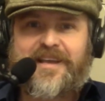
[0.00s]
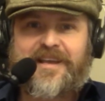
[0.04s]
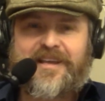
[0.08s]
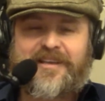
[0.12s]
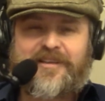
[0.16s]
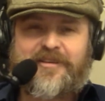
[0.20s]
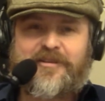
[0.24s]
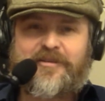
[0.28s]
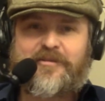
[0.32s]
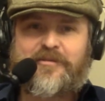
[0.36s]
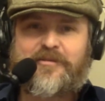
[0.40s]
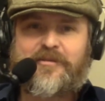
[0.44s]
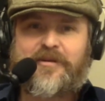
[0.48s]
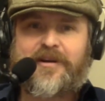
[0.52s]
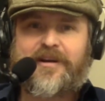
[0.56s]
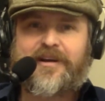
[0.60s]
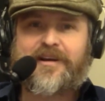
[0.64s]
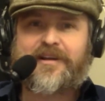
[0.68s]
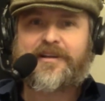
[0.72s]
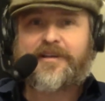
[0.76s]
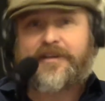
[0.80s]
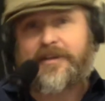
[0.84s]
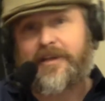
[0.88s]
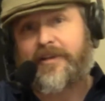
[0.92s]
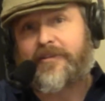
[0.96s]

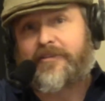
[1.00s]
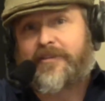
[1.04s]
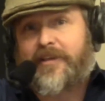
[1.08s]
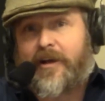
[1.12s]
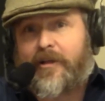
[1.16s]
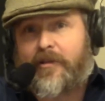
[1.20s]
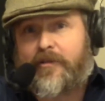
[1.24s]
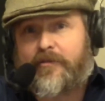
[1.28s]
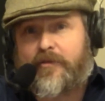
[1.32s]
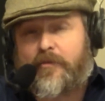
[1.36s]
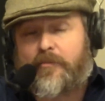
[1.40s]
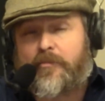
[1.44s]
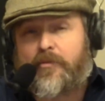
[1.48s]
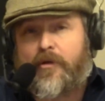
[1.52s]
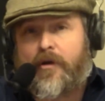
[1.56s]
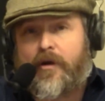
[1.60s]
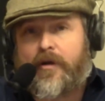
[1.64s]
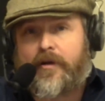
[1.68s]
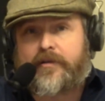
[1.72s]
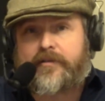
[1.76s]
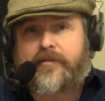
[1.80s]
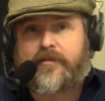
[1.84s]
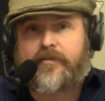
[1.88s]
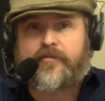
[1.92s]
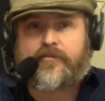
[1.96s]
can tell if a
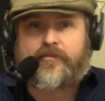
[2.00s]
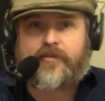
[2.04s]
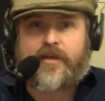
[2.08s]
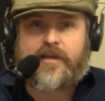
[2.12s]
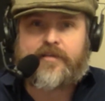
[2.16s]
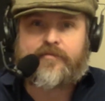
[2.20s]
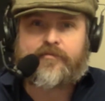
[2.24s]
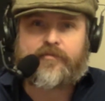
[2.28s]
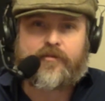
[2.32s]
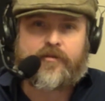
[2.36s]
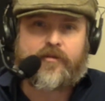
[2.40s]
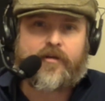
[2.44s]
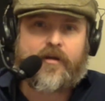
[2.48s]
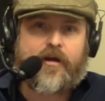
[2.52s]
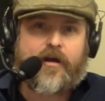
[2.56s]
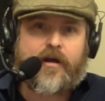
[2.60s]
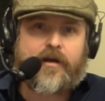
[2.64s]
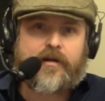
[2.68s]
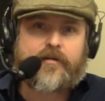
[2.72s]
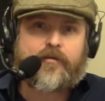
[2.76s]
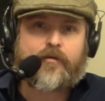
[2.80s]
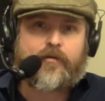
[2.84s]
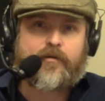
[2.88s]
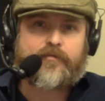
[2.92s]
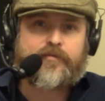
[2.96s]
product is safe or
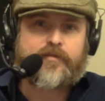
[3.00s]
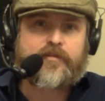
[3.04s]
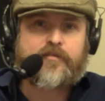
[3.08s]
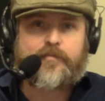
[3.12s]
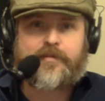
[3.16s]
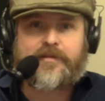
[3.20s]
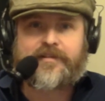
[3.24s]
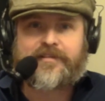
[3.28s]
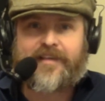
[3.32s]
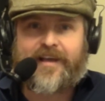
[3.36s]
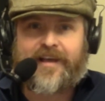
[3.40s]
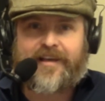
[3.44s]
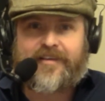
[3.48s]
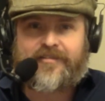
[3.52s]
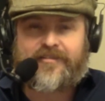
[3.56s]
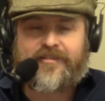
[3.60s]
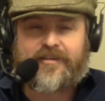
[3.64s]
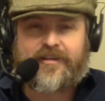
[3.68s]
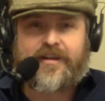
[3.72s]
not, or if it's been tested.